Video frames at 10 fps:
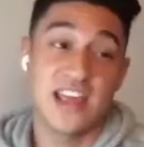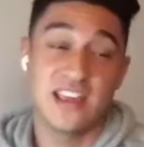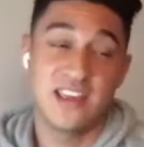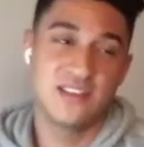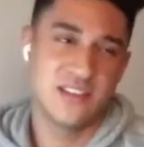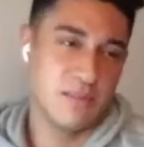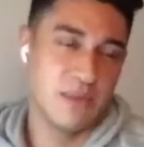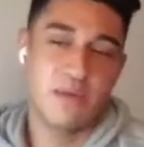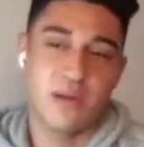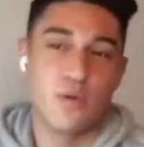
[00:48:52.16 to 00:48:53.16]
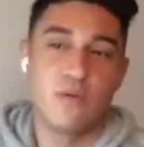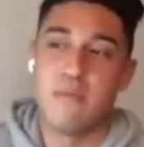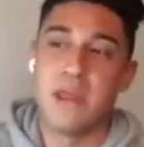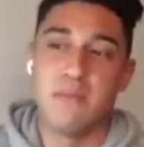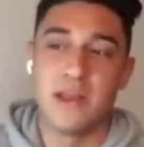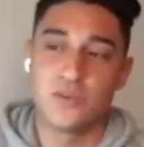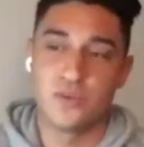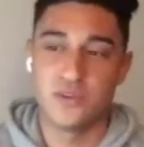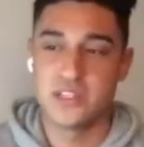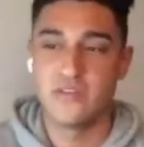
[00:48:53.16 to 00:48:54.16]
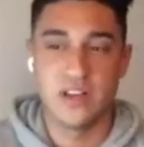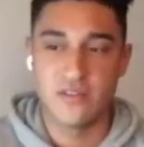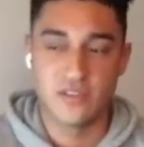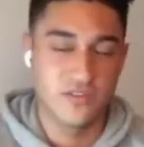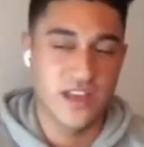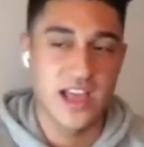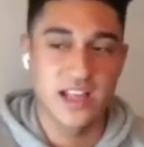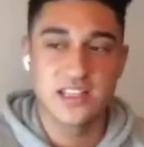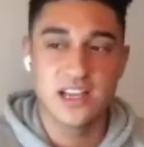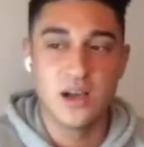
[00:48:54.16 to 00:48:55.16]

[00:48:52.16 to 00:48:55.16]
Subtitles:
he became like one of my main mentors even after the fact.